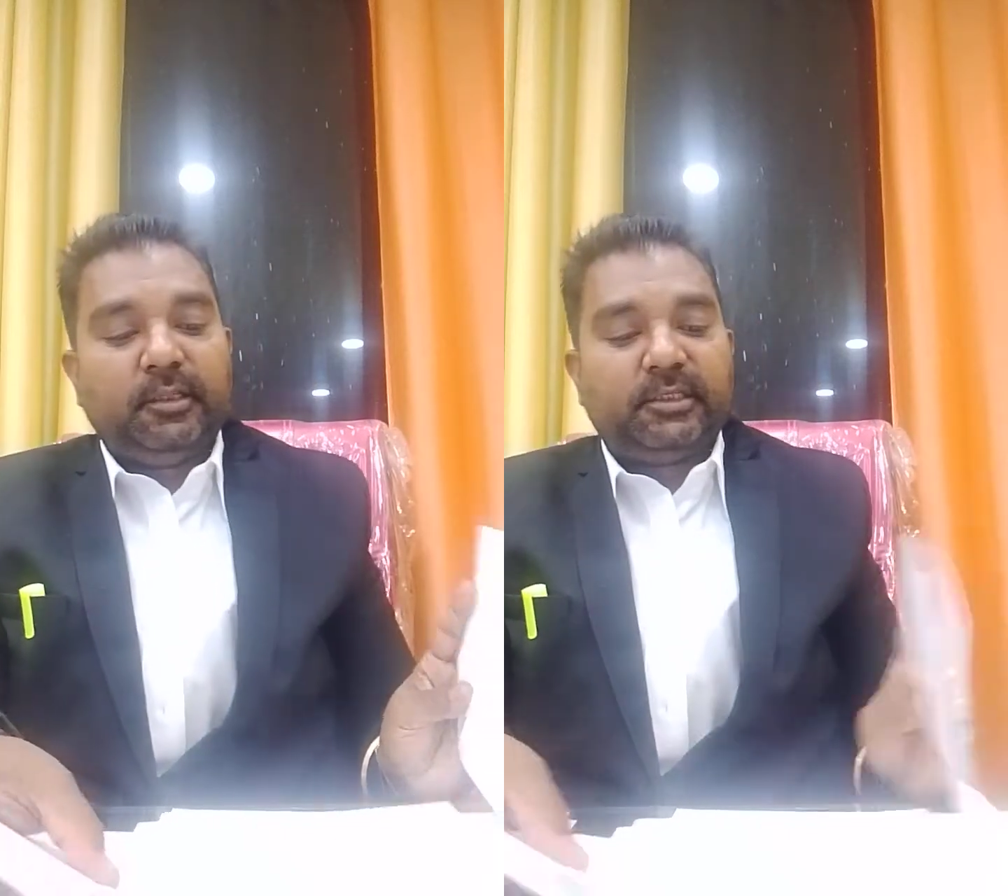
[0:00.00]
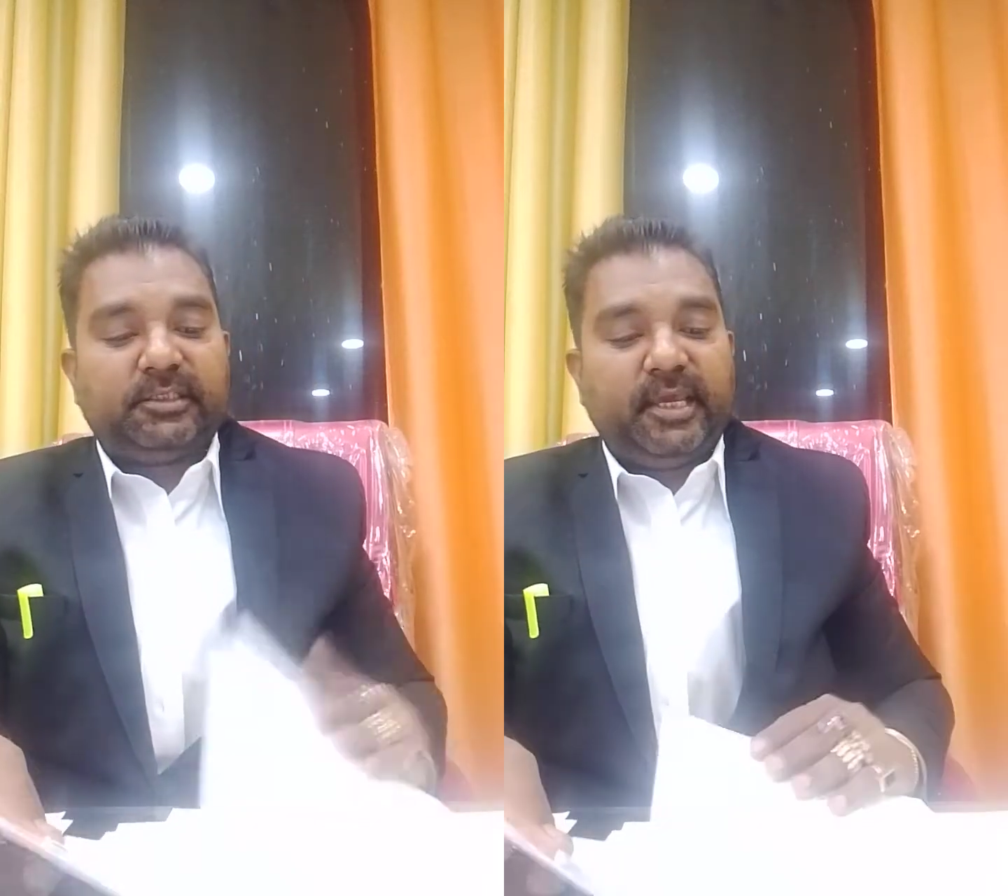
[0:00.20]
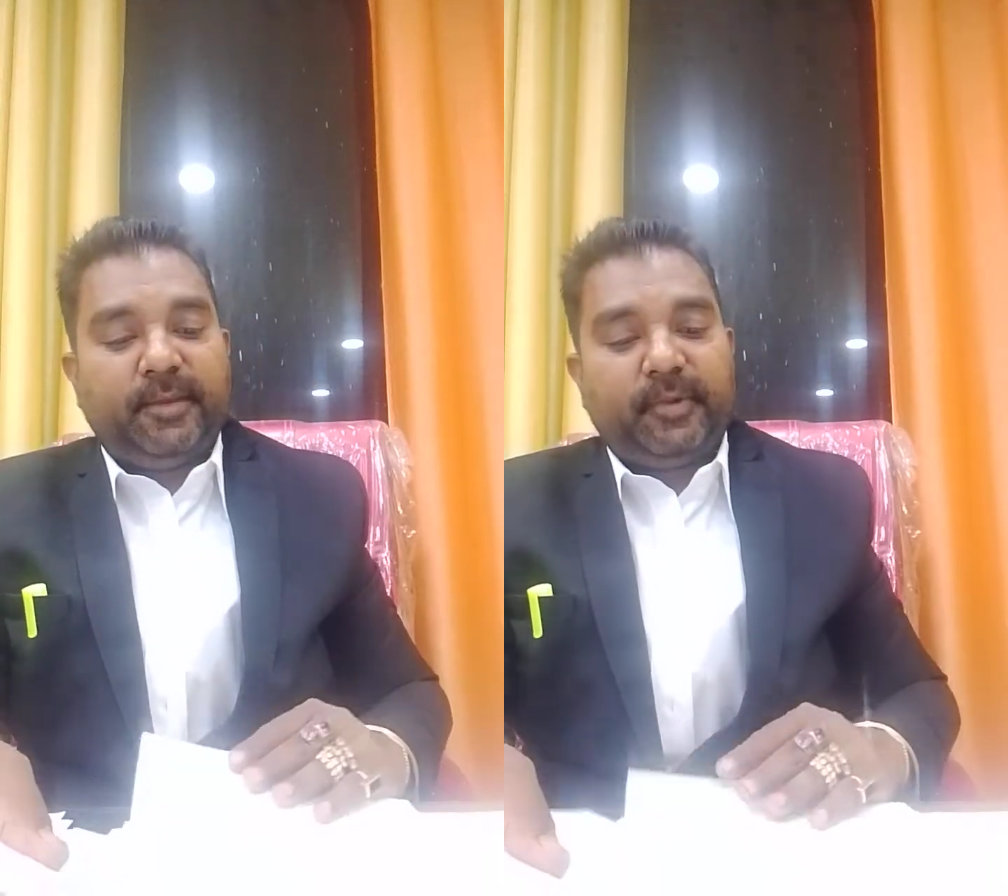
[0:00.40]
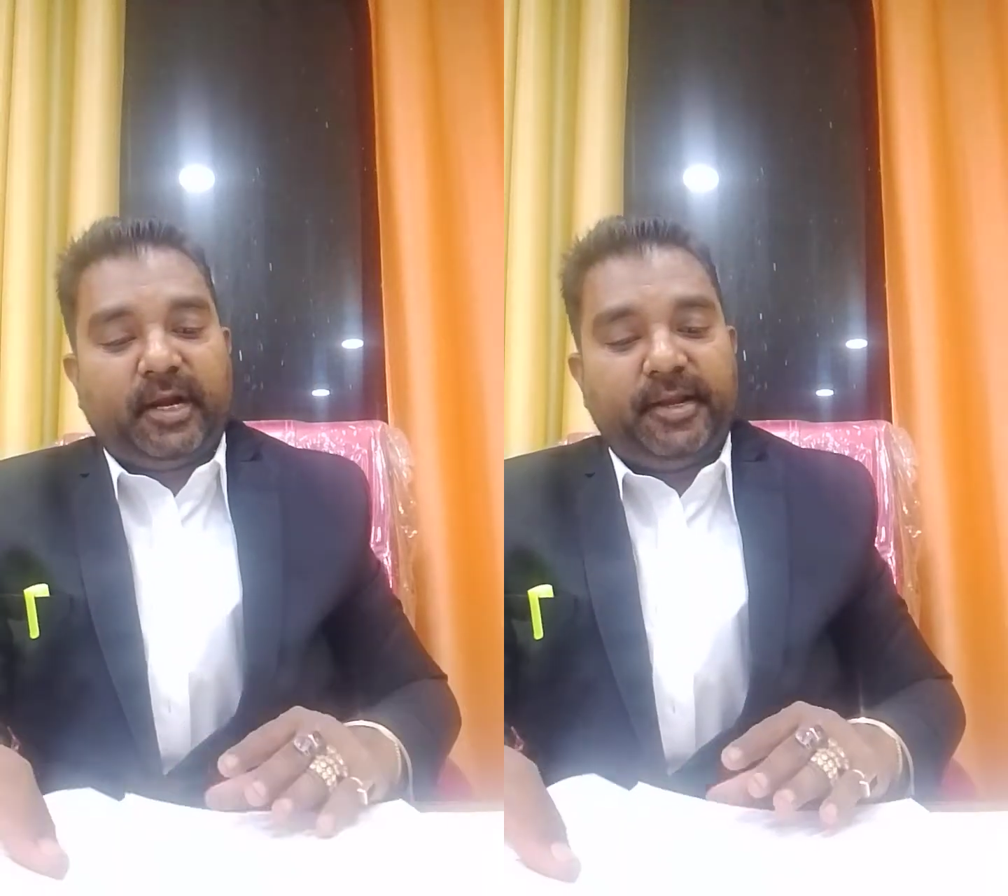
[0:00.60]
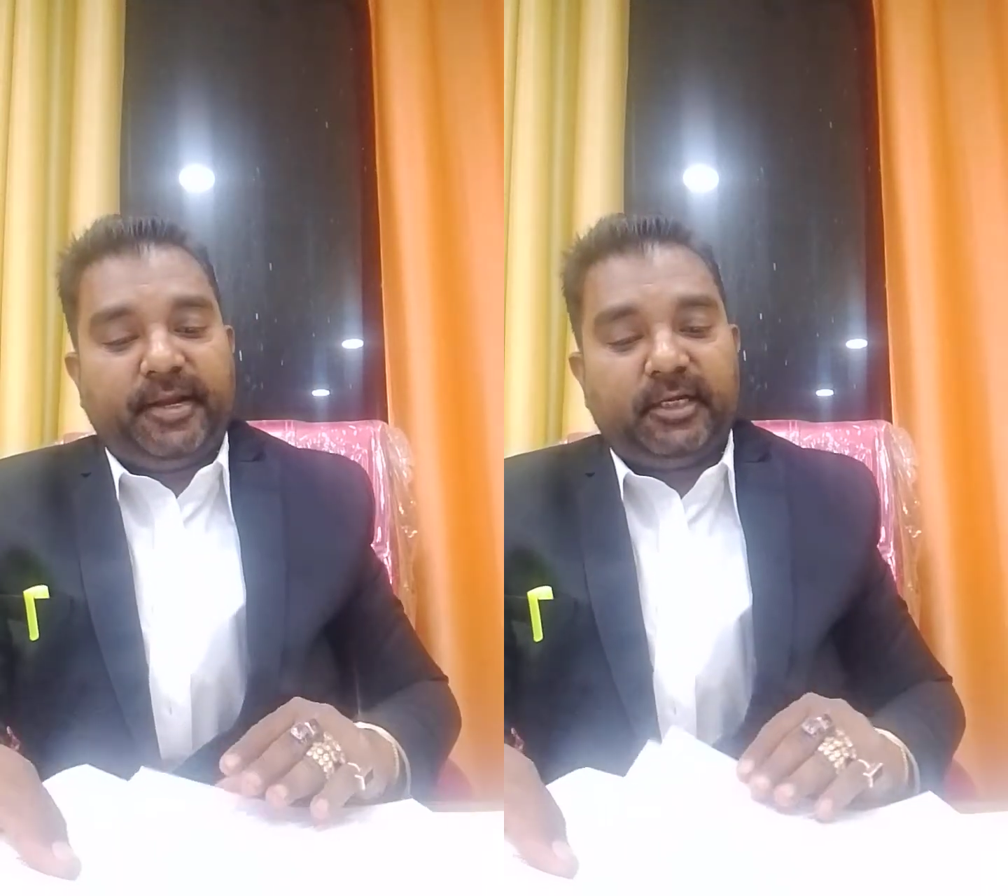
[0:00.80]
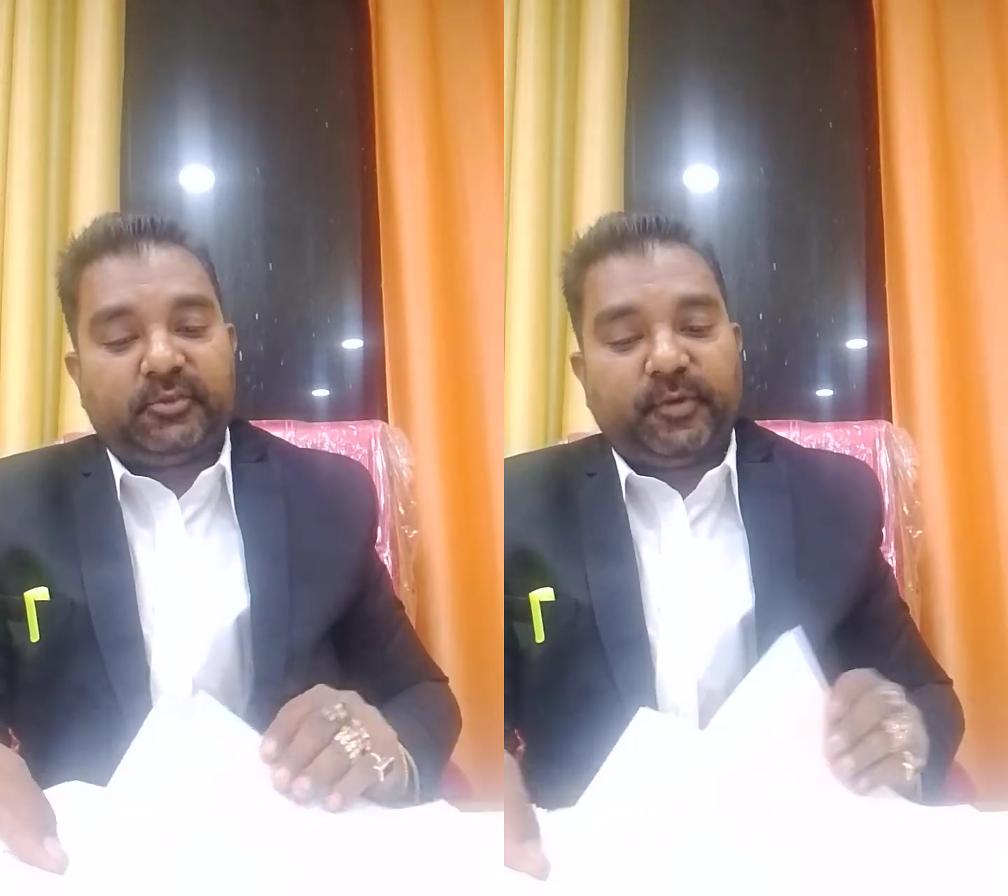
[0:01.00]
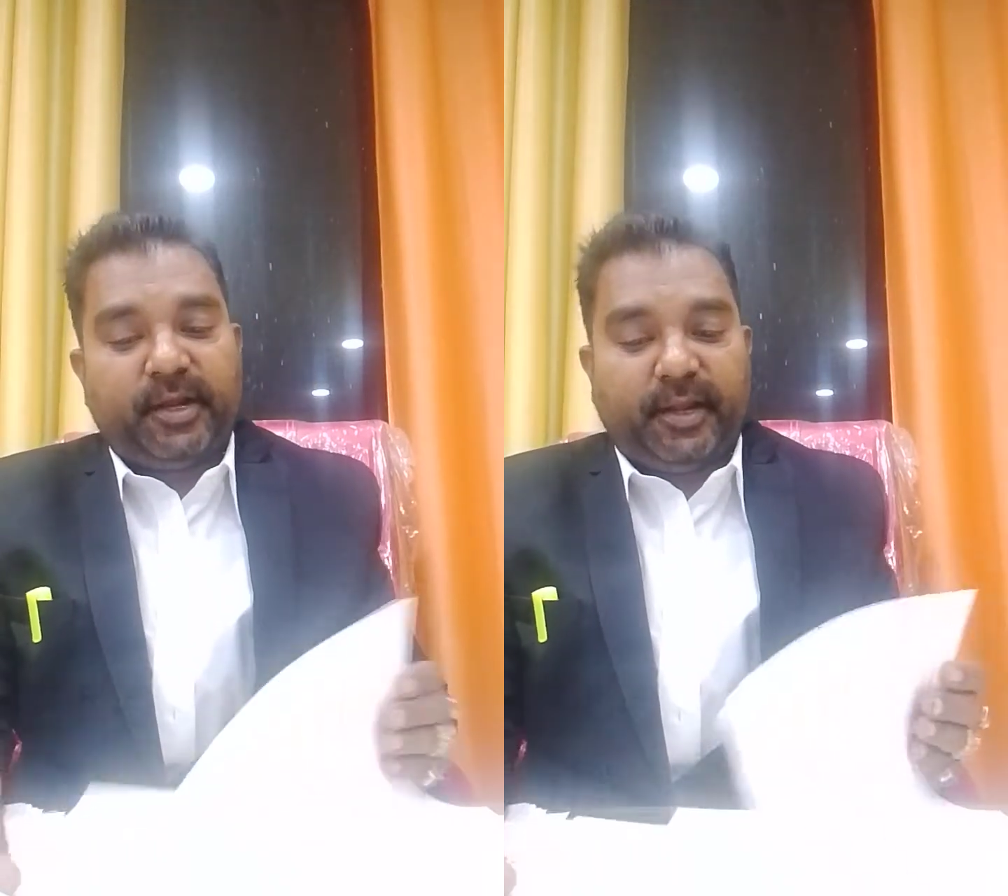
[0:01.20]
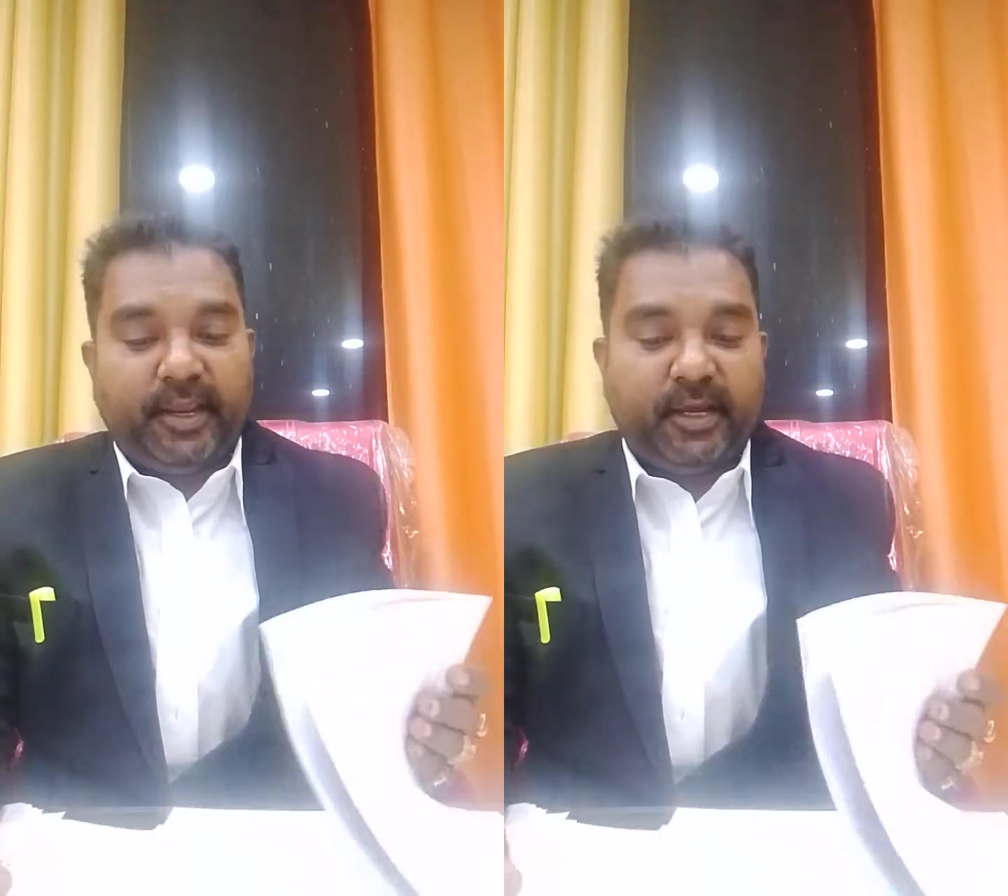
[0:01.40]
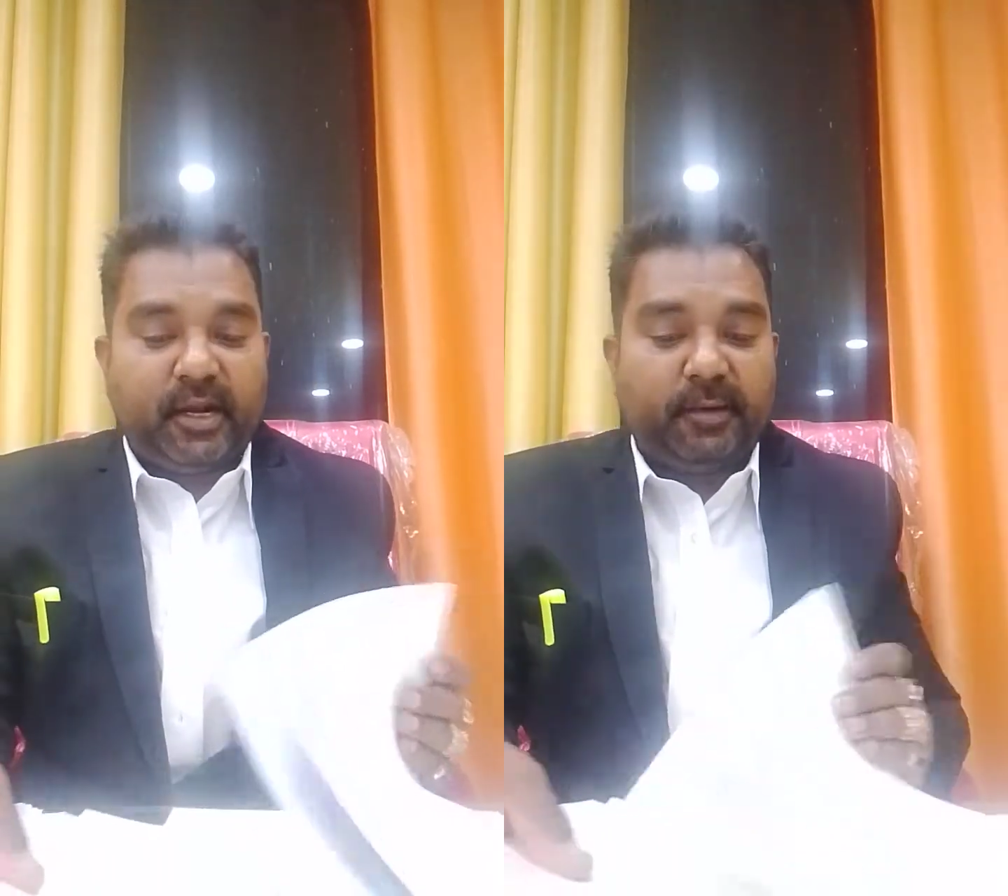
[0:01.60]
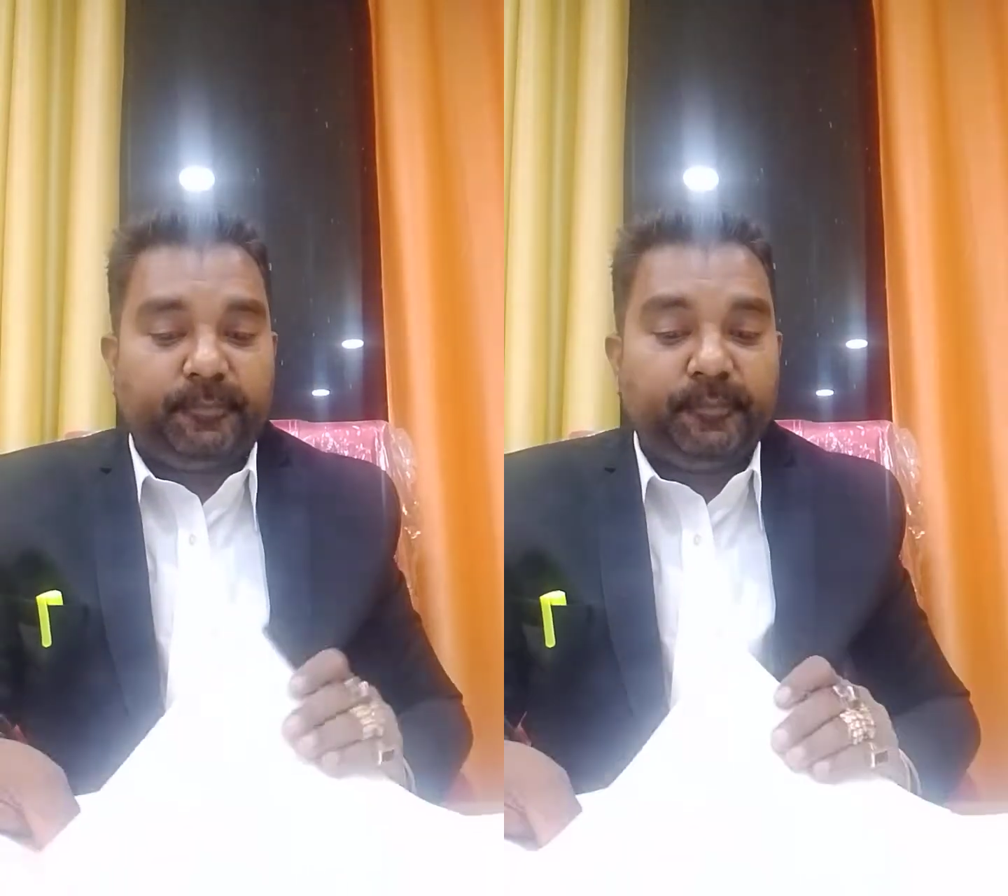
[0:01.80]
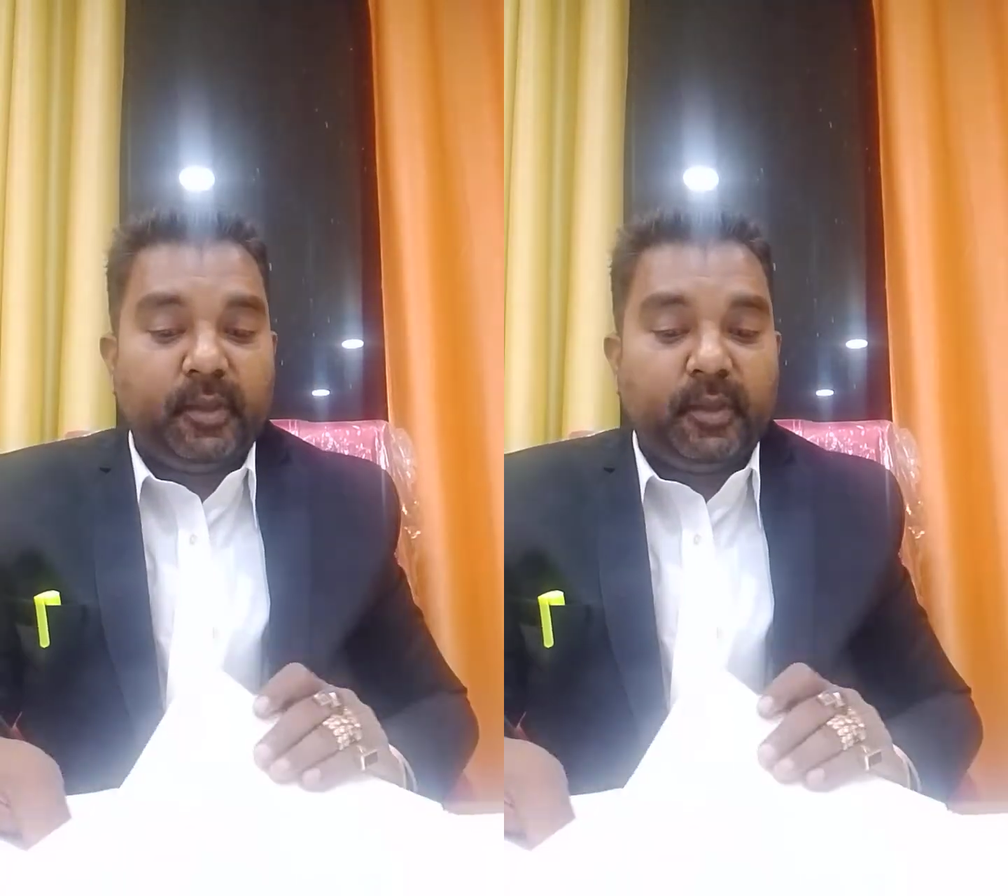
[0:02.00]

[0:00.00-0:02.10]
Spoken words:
the same contents were taken up